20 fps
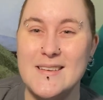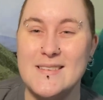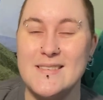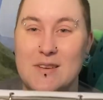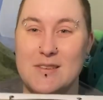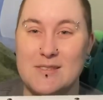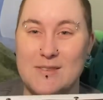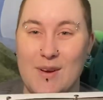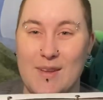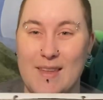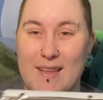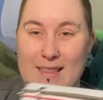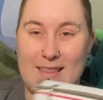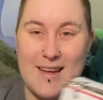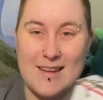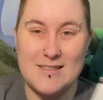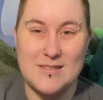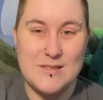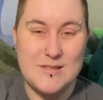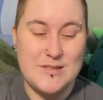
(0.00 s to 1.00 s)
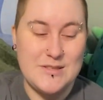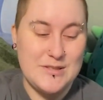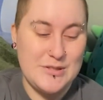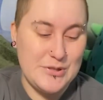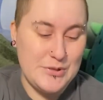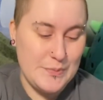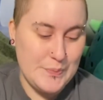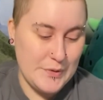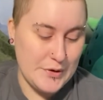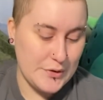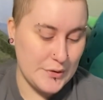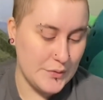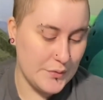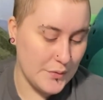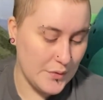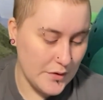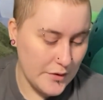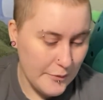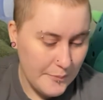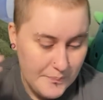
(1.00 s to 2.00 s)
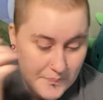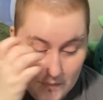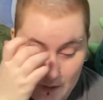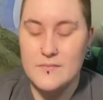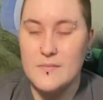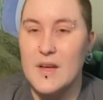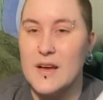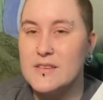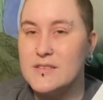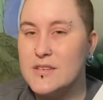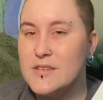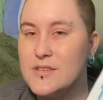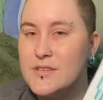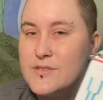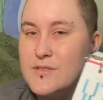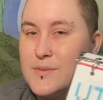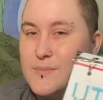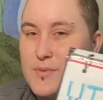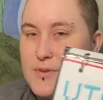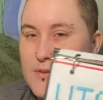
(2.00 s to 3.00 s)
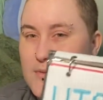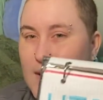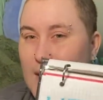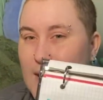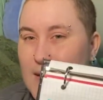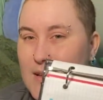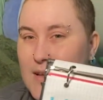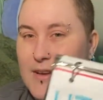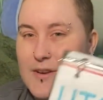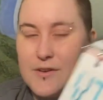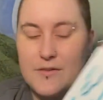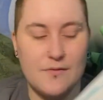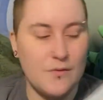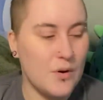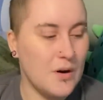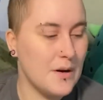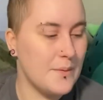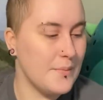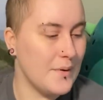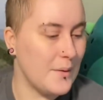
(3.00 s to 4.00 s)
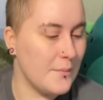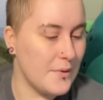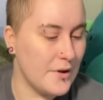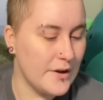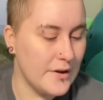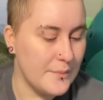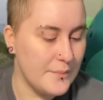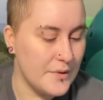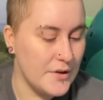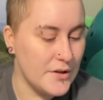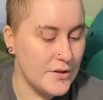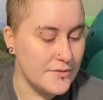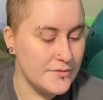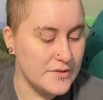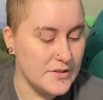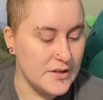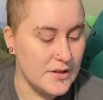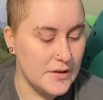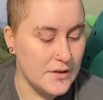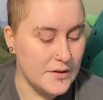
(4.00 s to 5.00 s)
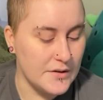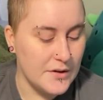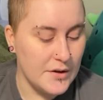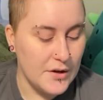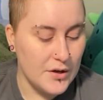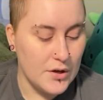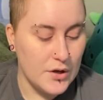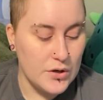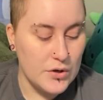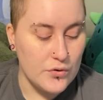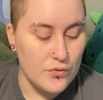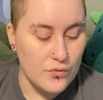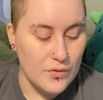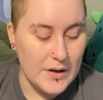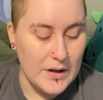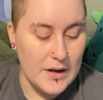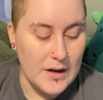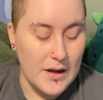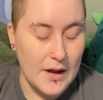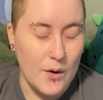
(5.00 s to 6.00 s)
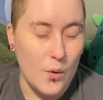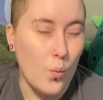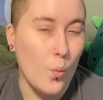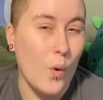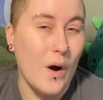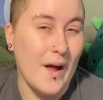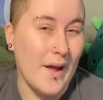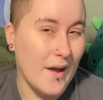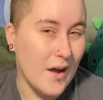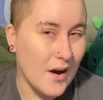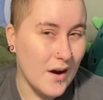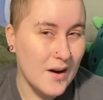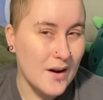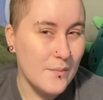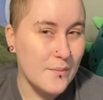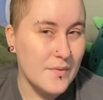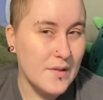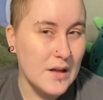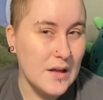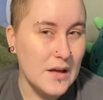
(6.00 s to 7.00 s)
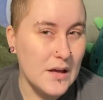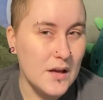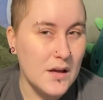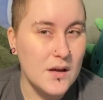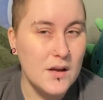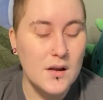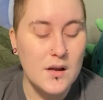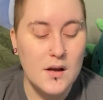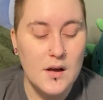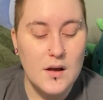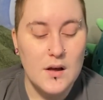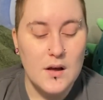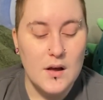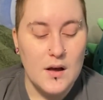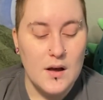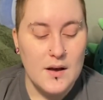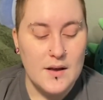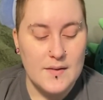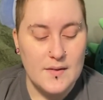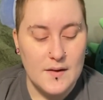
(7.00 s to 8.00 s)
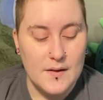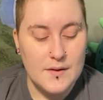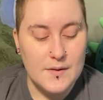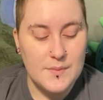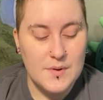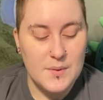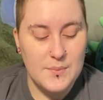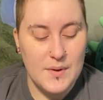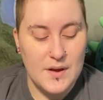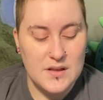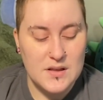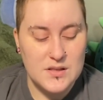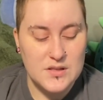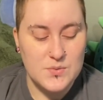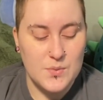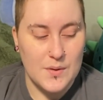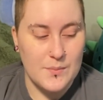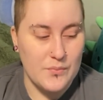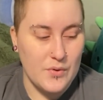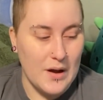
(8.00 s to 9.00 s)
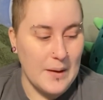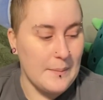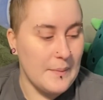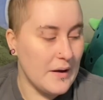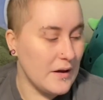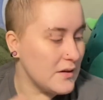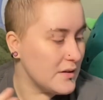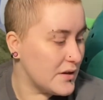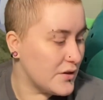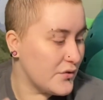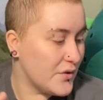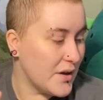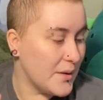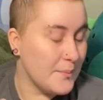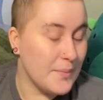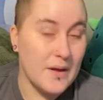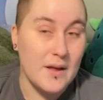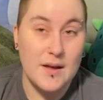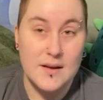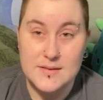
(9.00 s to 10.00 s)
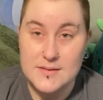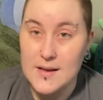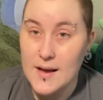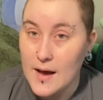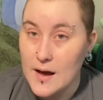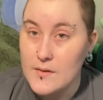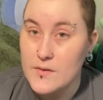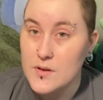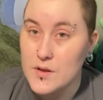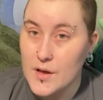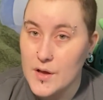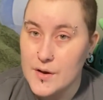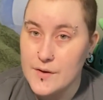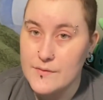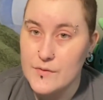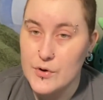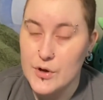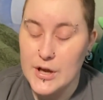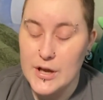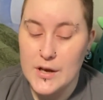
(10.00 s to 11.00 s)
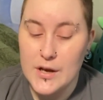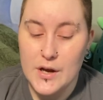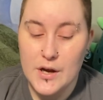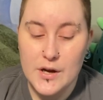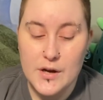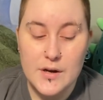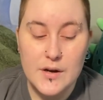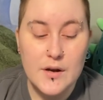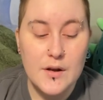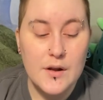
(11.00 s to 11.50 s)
So I think that's super cool. I did use a blue highlighter for it, but I'm gonna be using green and white yarn, I'm thinking. I think I wanna make this one primarily green because I have a lot of green yarn.